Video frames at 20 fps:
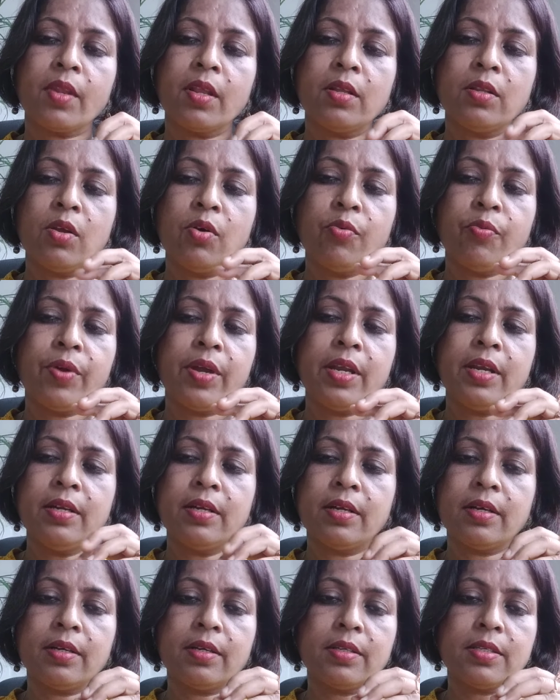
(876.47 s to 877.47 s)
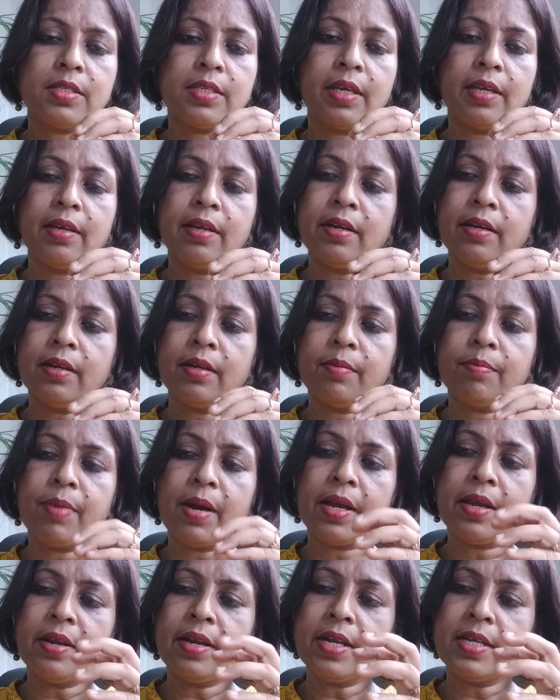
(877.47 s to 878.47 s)
Now, where
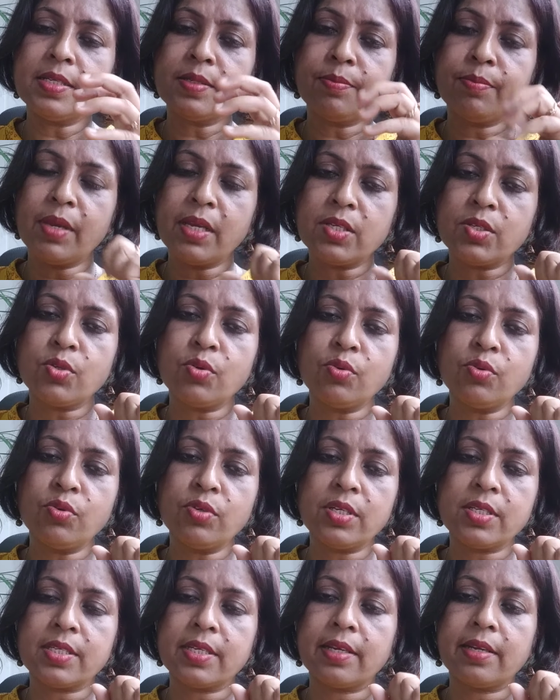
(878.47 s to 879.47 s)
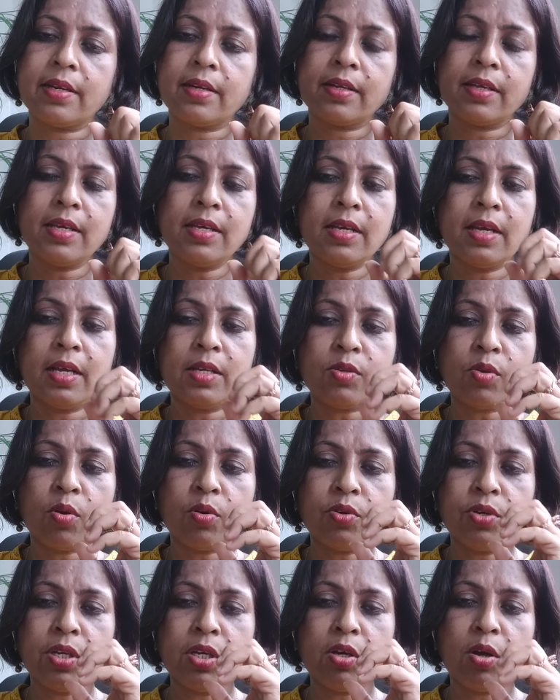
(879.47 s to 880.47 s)
buyer has makes known to the seller, he has
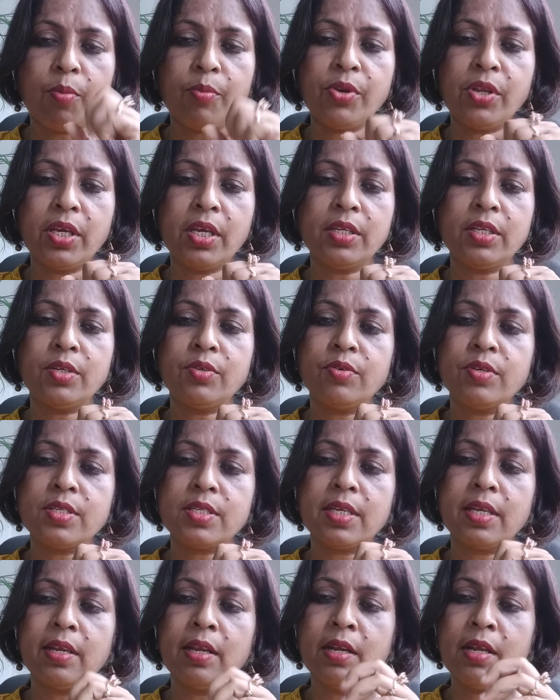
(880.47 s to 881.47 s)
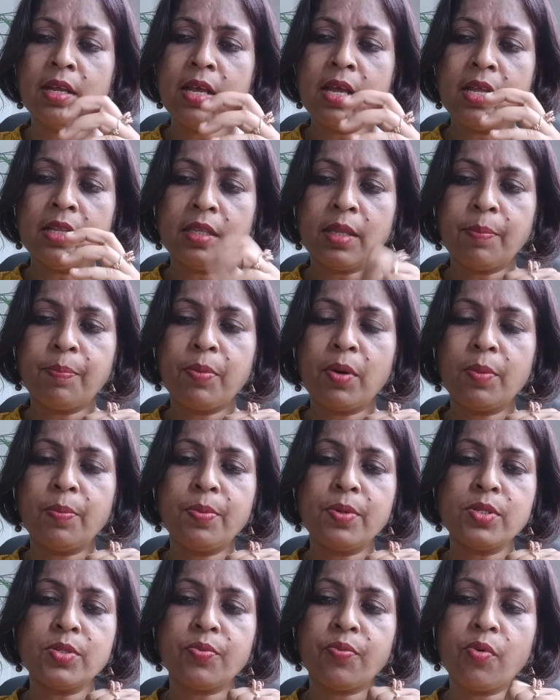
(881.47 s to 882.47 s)
already communicated to the seller the
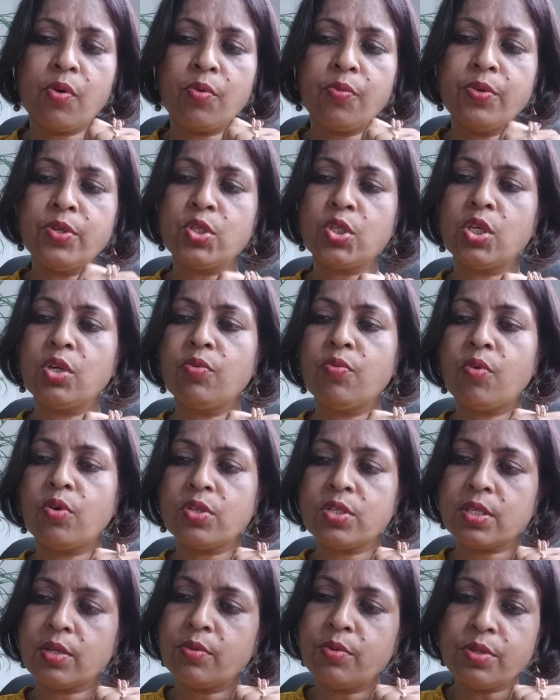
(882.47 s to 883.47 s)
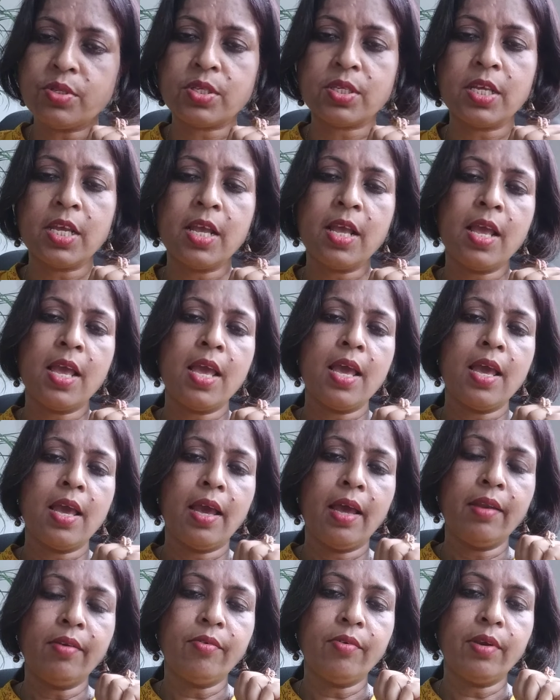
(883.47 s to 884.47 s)
purpose for which he wants the goods,
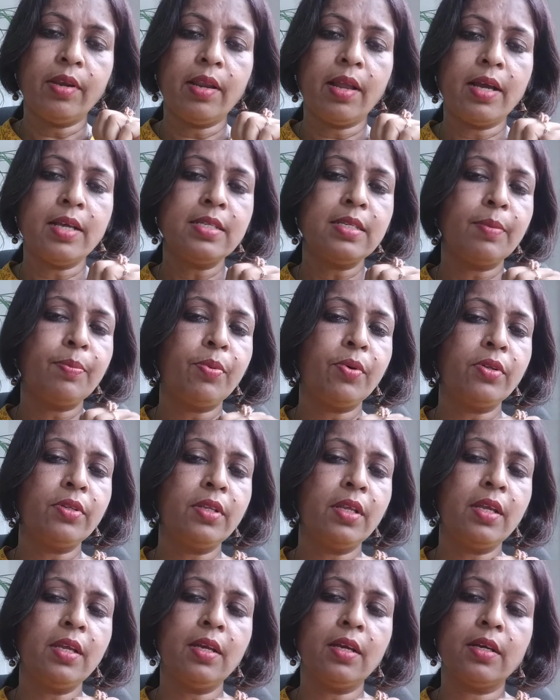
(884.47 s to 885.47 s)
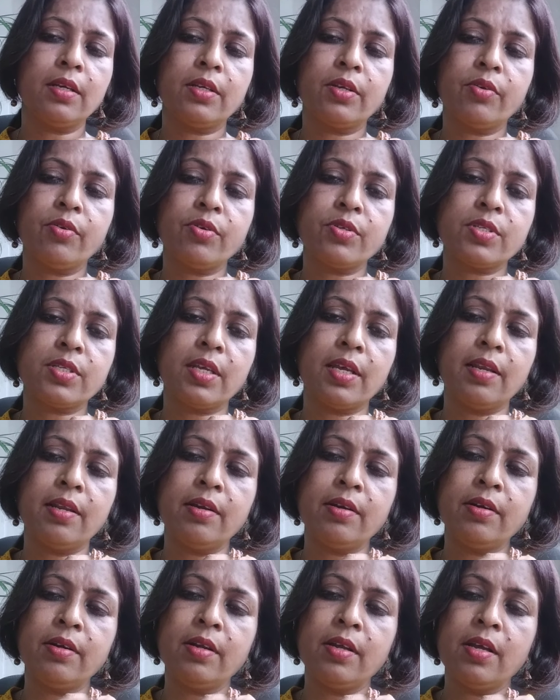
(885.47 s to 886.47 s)
and relies upon the
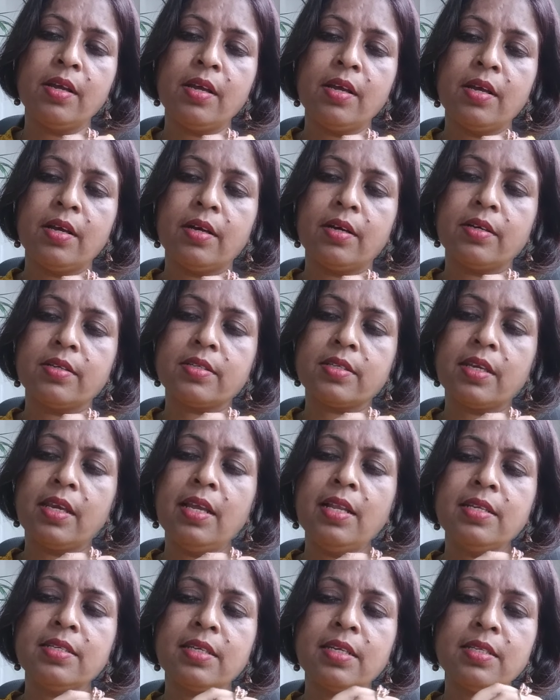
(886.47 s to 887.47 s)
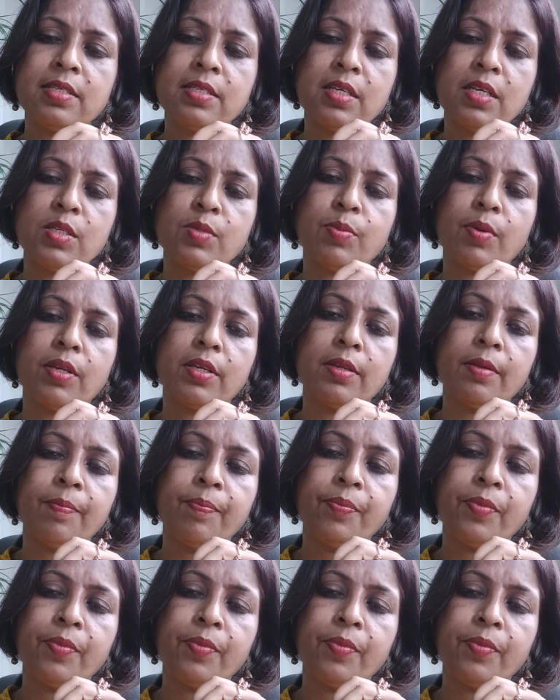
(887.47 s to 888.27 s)
seller skills and judgment.